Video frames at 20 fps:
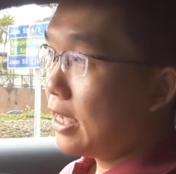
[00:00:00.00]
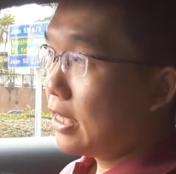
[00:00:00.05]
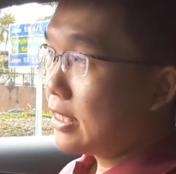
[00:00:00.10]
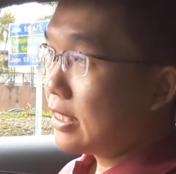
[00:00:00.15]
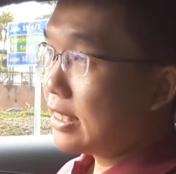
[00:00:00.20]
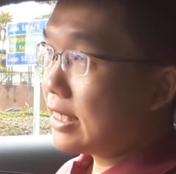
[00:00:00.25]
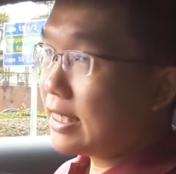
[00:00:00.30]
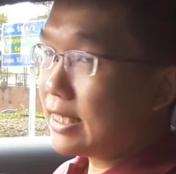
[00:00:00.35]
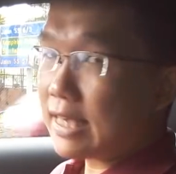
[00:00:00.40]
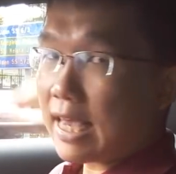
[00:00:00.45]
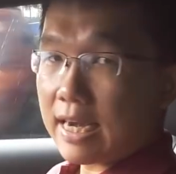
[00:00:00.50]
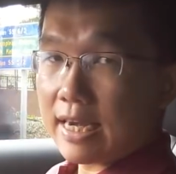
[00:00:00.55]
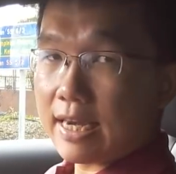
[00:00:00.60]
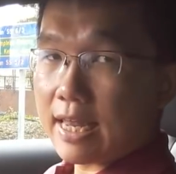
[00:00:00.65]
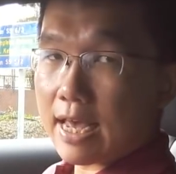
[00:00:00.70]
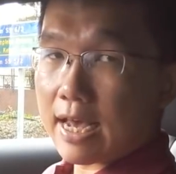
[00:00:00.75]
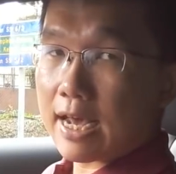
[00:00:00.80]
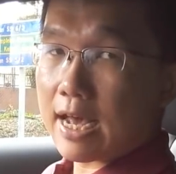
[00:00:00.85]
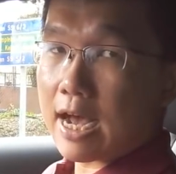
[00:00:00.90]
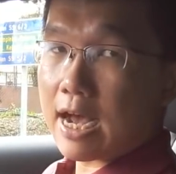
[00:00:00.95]
set
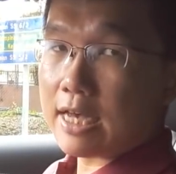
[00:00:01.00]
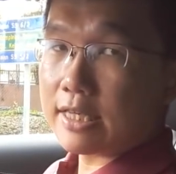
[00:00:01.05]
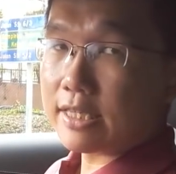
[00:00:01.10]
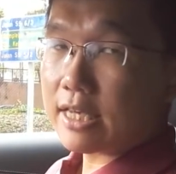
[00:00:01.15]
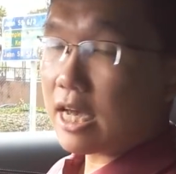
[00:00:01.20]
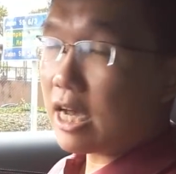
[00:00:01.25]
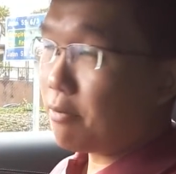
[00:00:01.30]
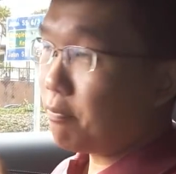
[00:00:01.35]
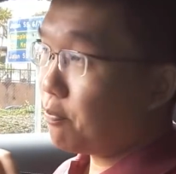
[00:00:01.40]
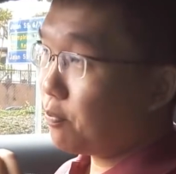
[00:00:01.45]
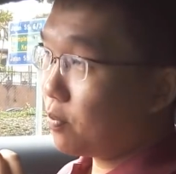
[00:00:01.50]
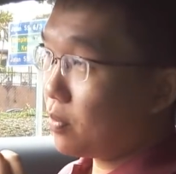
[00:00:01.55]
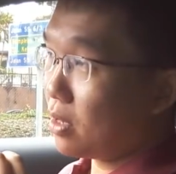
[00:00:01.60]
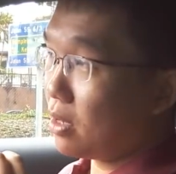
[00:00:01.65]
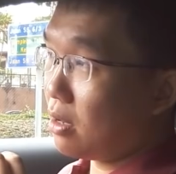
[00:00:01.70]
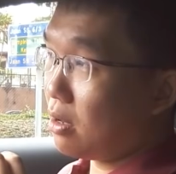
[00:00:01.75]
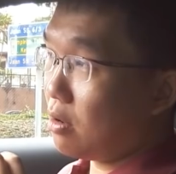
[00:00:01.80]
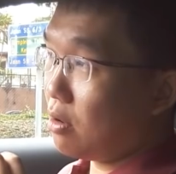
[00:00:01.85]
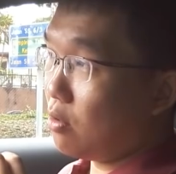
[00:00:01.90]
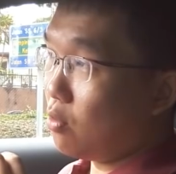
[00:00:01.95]
their cars up
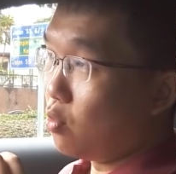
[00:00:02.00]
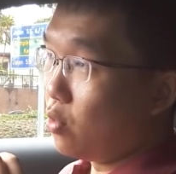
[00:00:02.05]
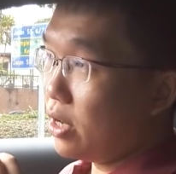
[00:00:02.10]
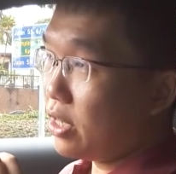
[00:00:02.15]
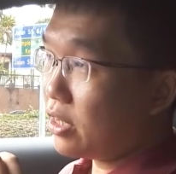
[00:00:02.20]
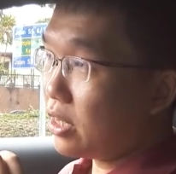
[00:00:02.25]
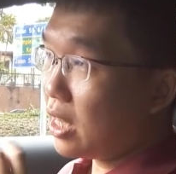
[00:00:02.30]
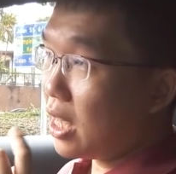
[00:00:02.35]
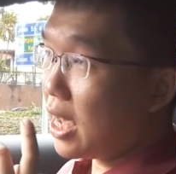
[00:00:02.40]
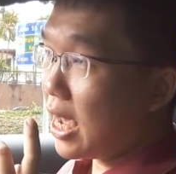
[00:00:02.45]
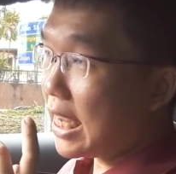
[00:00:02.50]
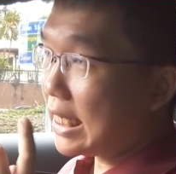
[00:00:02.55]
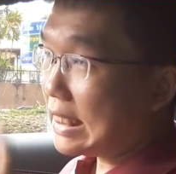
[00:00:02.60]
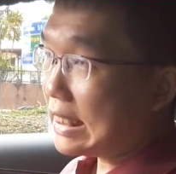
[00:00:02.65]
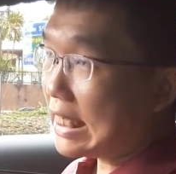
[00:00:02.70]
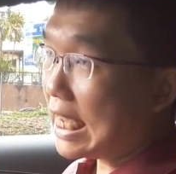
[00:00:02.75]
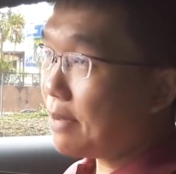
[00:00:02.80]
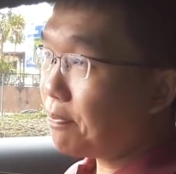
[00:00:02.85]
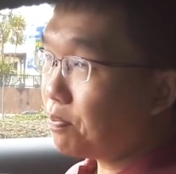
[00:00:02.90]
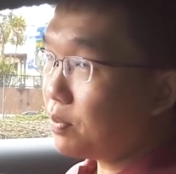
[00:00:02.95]
with
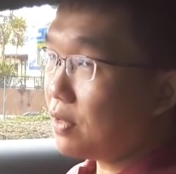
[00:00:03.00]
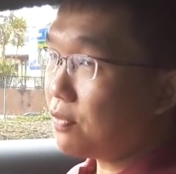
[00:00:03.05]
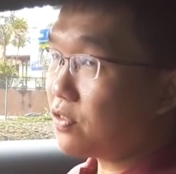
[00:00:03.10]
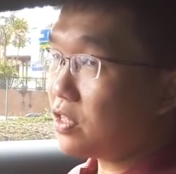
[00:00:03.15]
adaptive